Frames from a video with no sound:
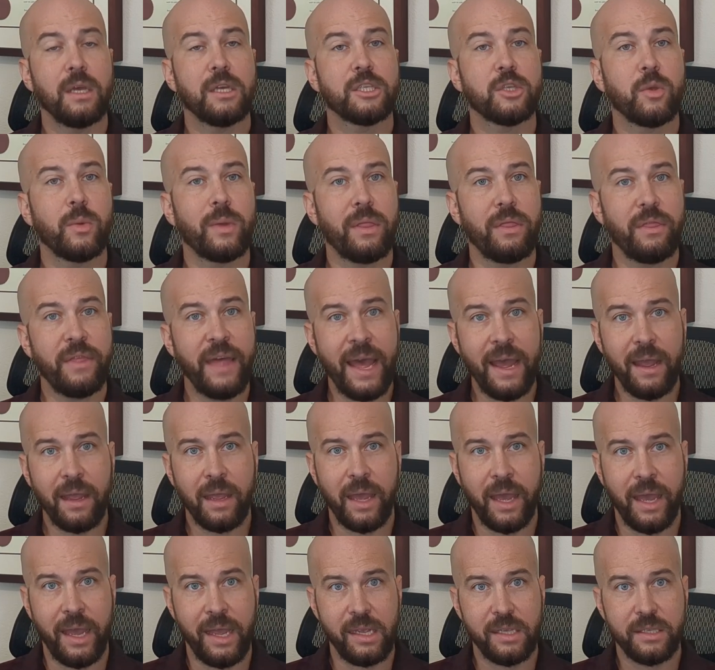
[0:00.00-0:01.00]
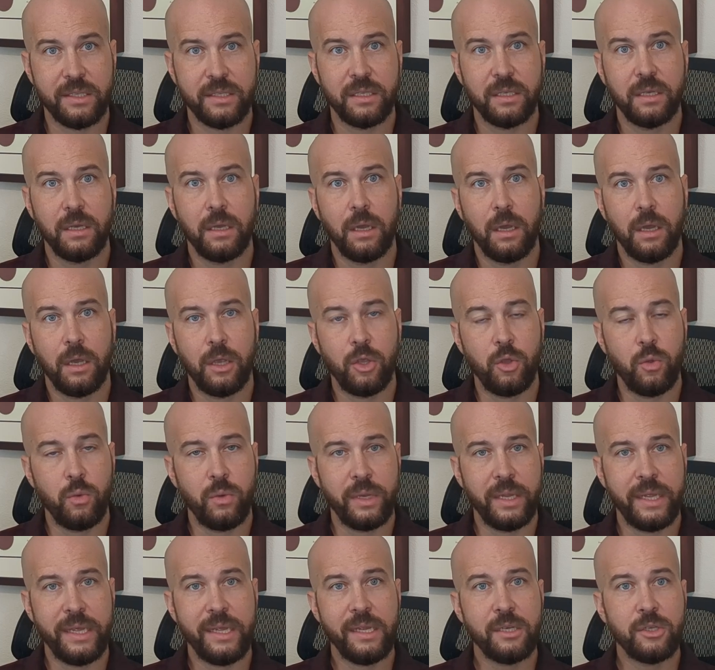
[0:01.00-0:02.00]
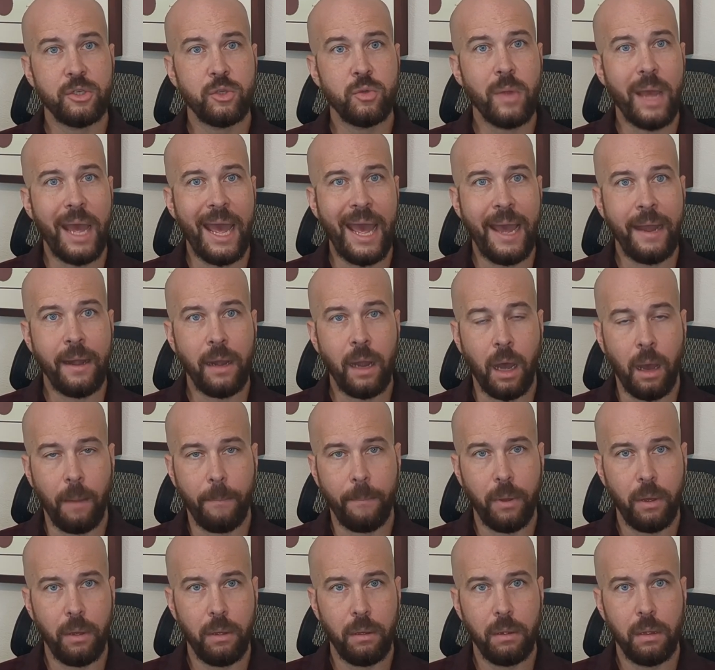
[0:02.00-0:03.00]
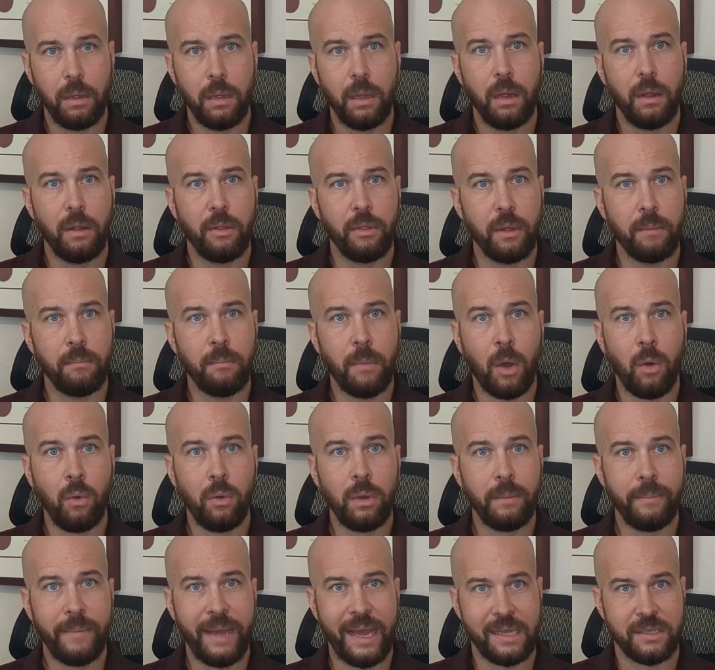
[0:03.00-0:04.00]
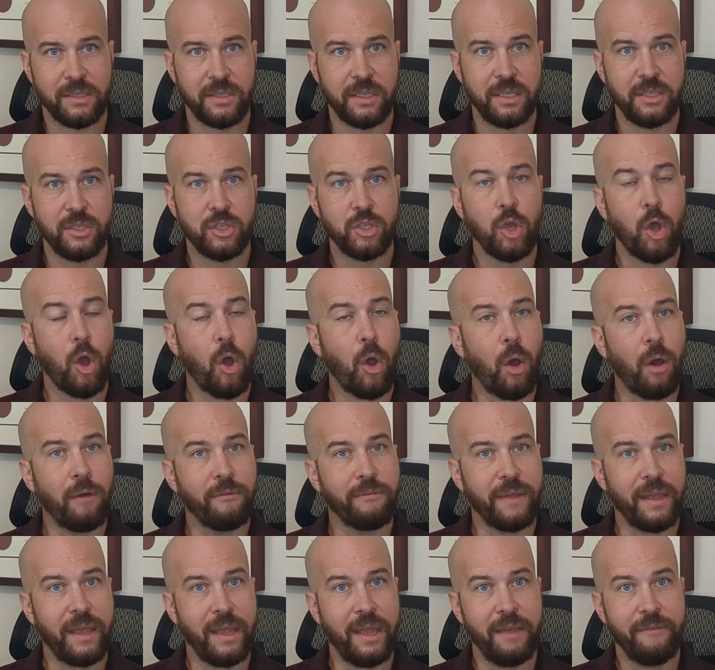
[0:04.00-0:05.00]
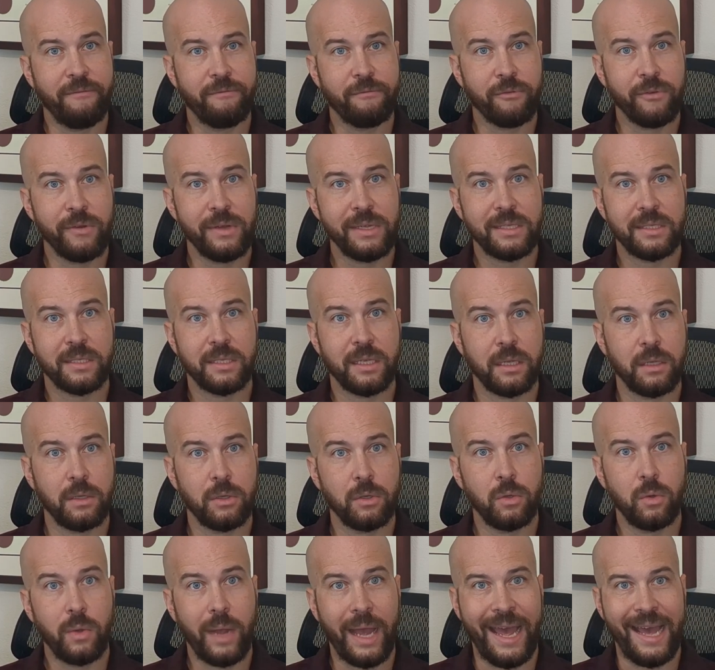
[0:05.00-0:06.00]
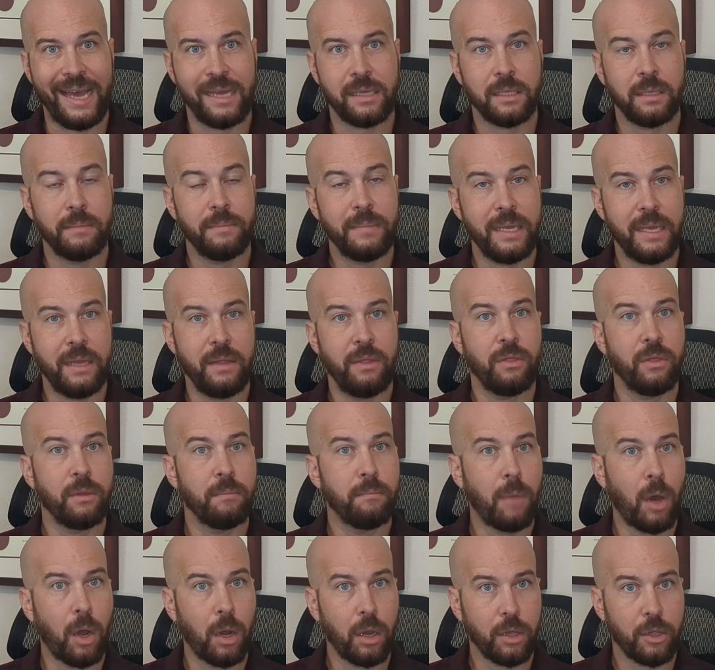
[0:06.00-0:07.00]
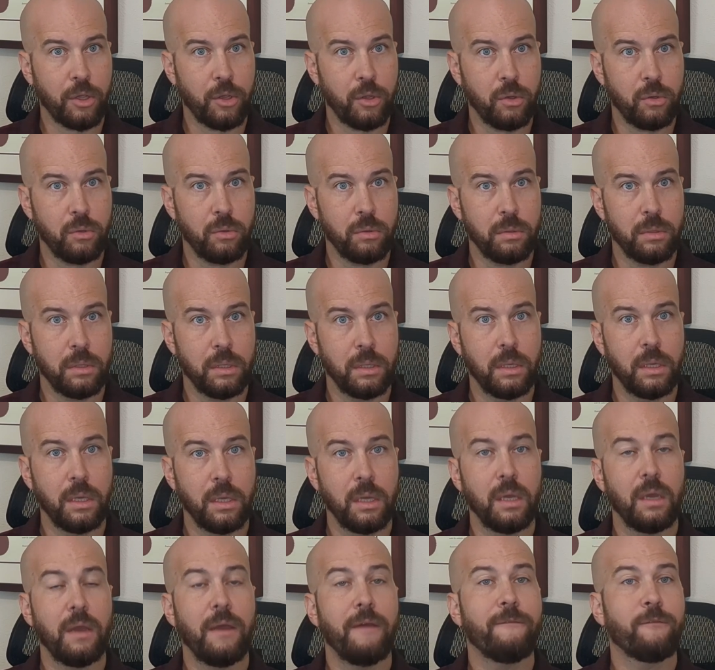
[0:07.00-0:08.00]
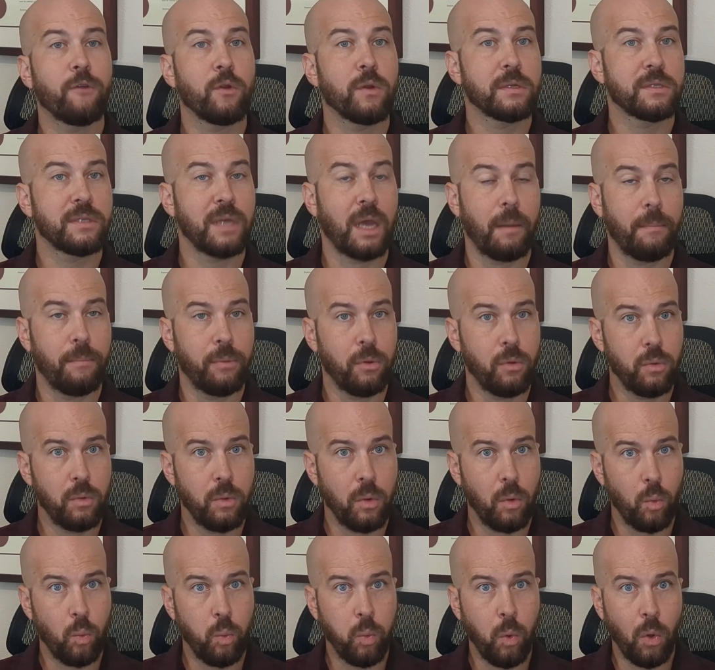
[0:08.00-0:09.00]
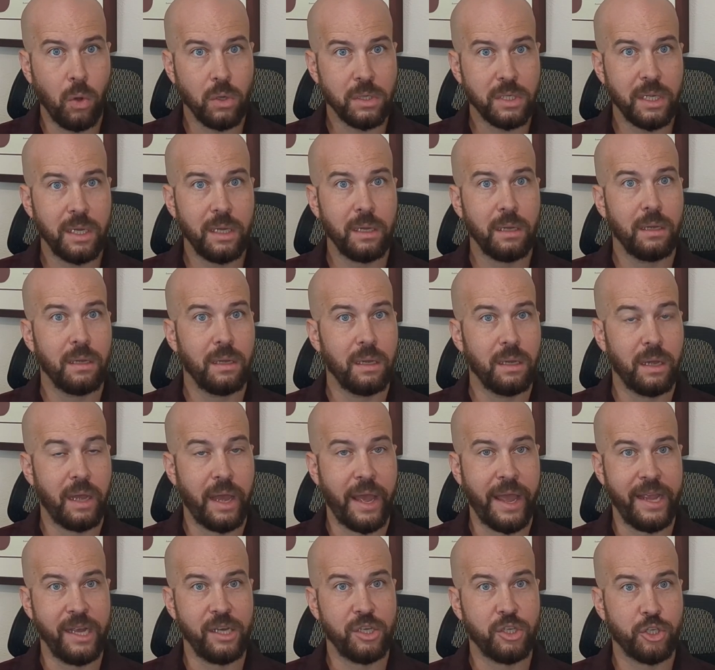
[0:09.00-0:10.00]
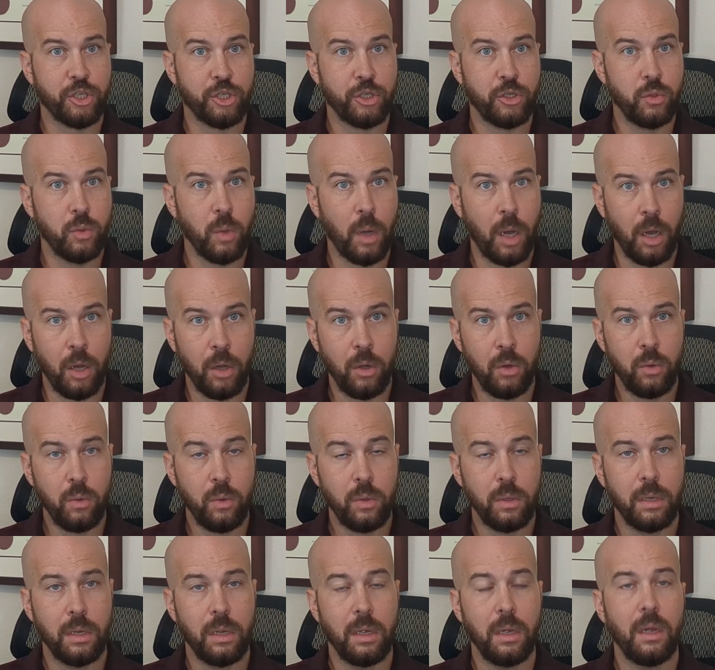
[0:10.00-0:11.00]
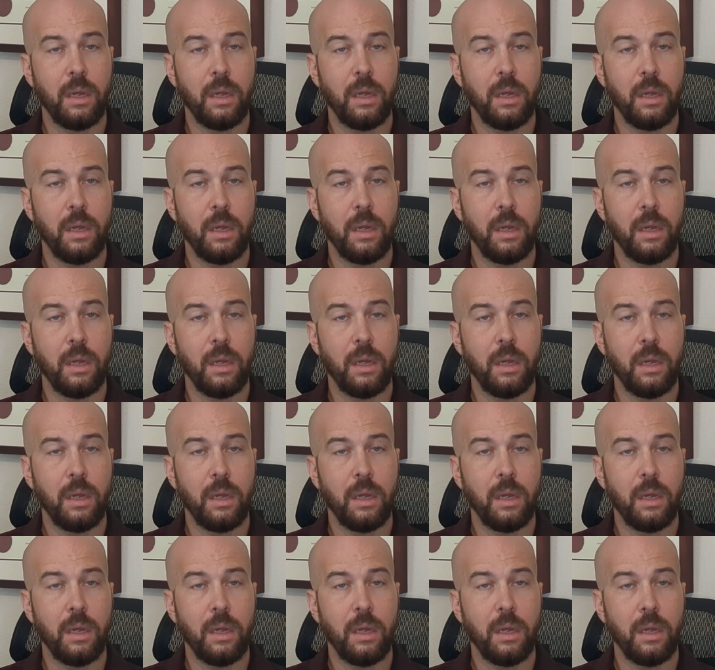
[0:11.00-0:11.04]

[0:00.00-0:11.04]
So in that case, you need to add up the molar masses of every single atom in the molecule. For example, water, H2O,